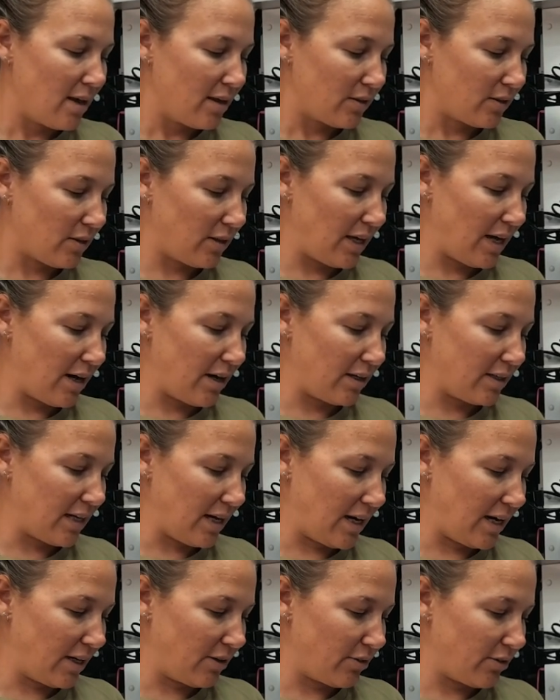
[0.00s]
So there it's
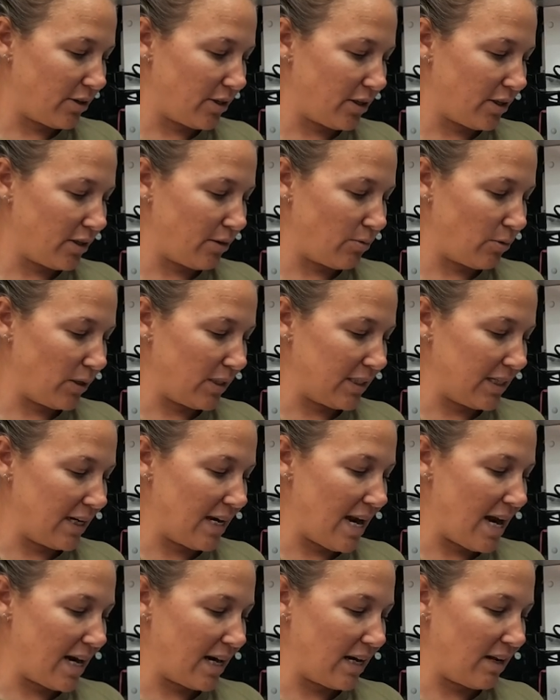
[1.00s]
100, what is it?
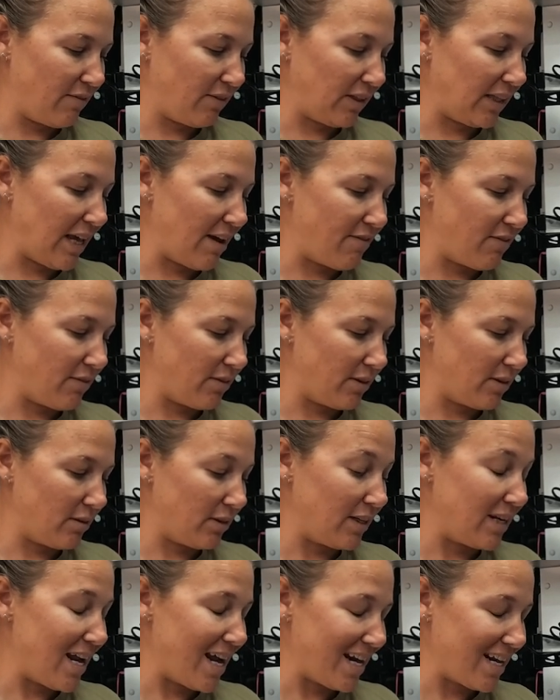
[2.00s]
Negative 11,
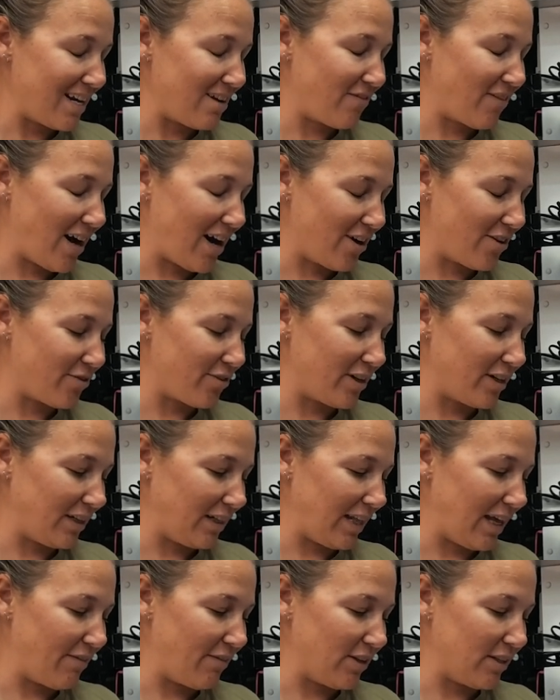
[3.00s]
negative
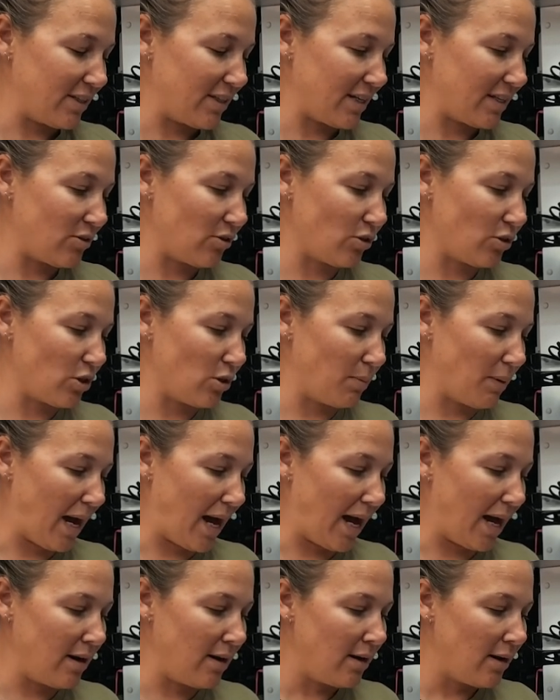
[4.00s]
111. So that's not too
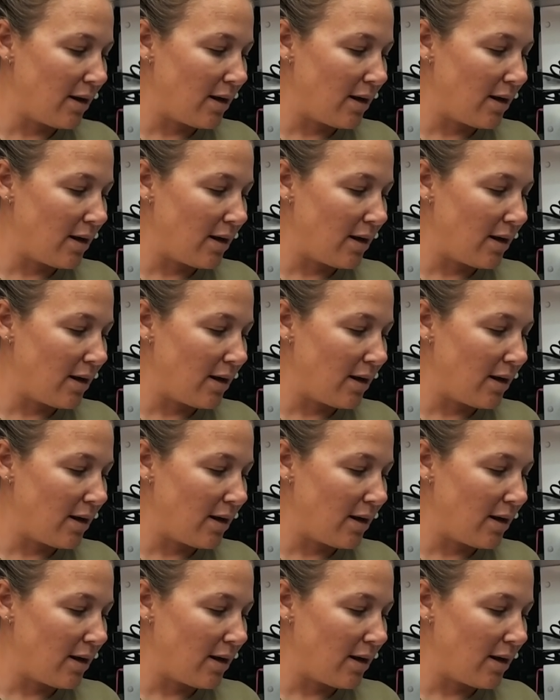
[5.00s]
bad.